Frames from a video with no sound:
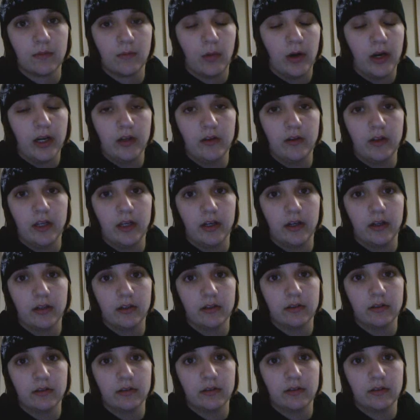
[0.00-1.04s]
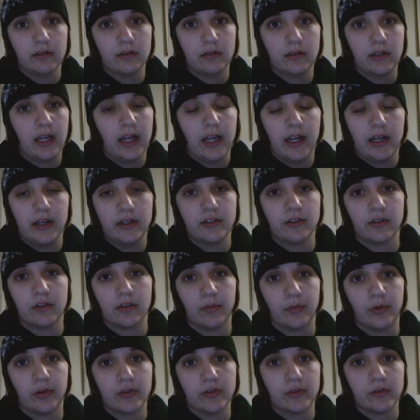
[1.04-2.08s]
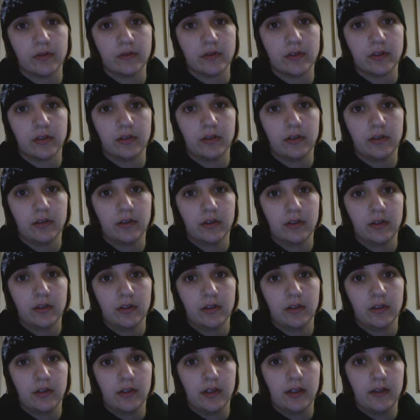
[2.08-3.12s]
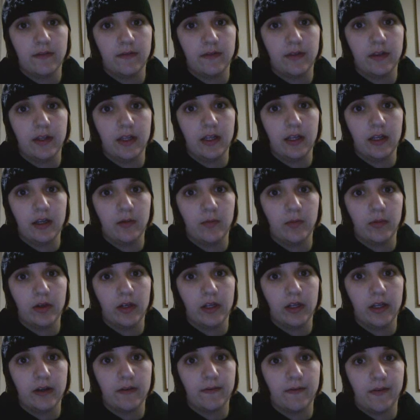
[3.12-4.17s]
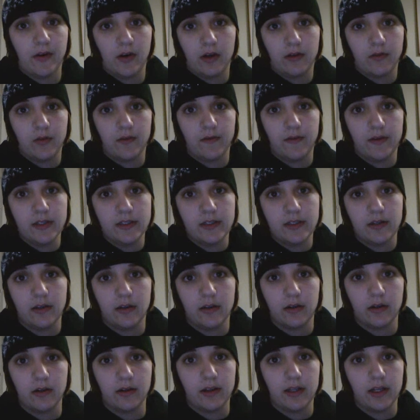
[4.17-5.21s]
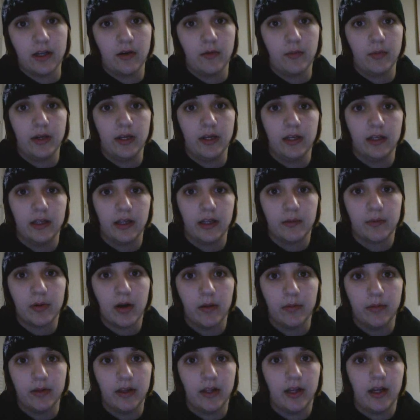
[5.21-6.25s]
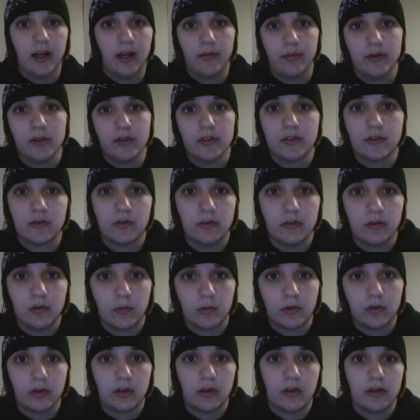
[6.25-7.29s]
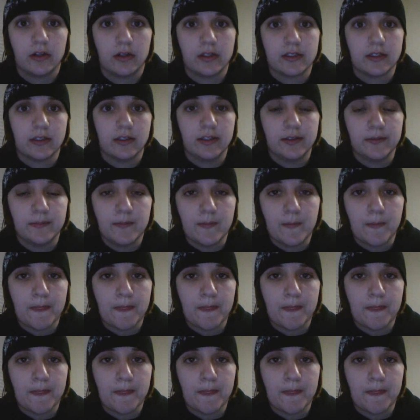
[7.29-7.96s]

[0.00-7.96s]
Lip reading: Why do you care? I hate your commercials. If they would, like, fall off the face of the earth, I'd be, like, probably the happiest girl in the world, honestly.